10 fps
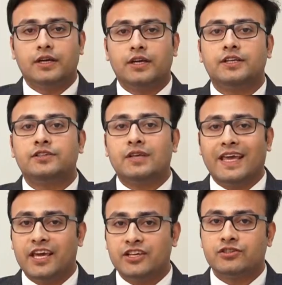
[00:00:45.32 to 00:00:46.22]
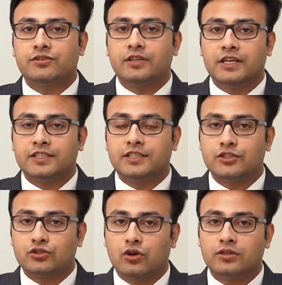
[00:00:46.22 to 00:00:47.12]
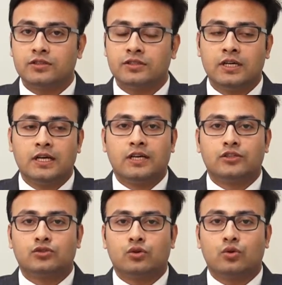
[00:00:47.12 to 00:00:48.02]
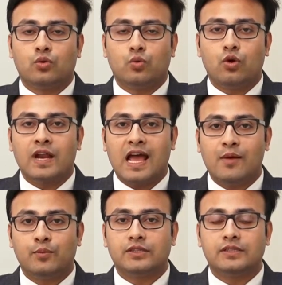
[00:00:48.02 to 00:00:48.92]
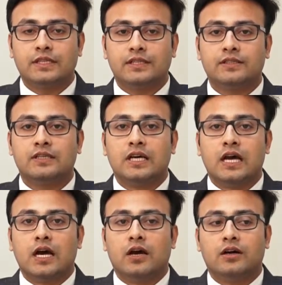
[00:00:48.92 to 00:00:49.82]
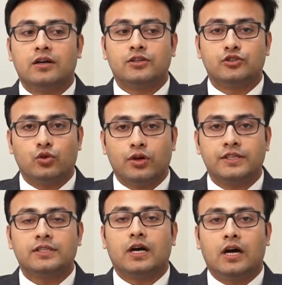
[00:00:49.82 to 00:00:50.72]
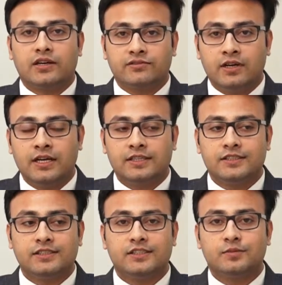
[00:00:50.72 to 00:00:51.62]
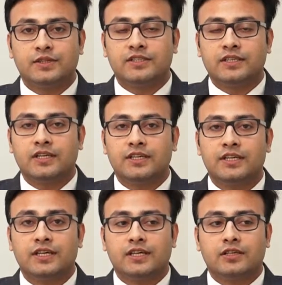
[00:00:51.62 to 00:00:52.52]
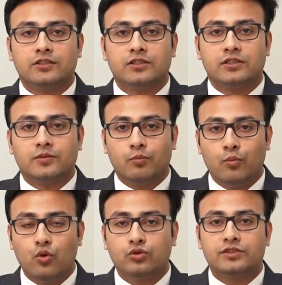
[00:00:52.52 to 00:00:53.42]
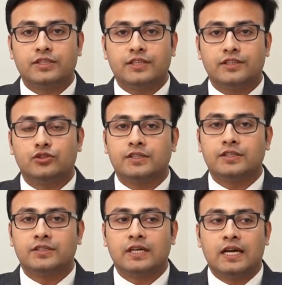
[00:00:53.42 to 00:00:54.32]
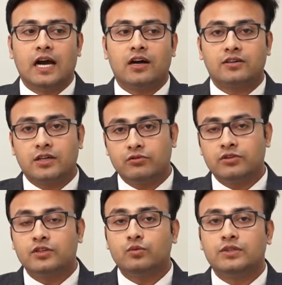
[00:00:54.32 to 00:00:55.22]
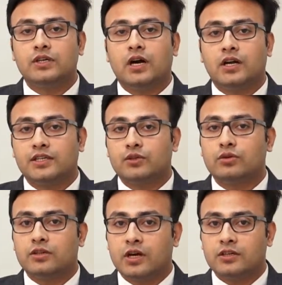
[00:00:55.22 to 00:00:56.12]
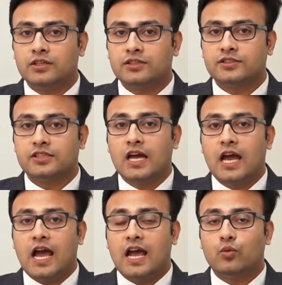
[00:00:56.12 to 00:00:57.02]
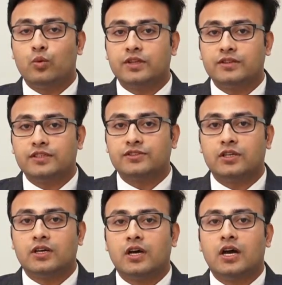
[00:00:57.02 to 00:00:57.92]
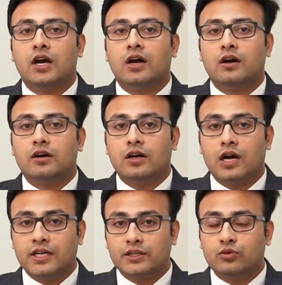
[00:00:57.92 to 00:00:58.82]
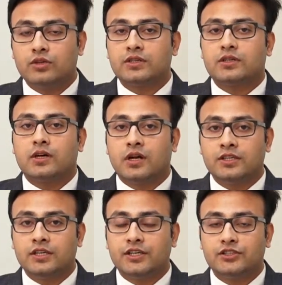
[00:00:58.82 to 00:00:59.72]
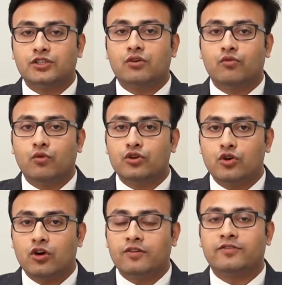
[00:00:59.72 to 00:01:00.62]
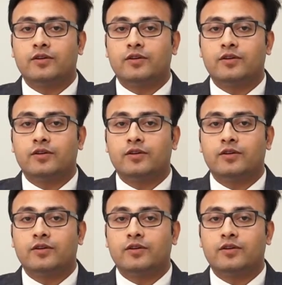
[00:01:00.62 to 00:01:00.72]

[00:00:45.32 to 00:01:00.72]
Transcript: It is age related disorder. So what happens in joint arthritis is basically the bones in the joint are covered with the articular cartilage, and when these articular cartilage worn off,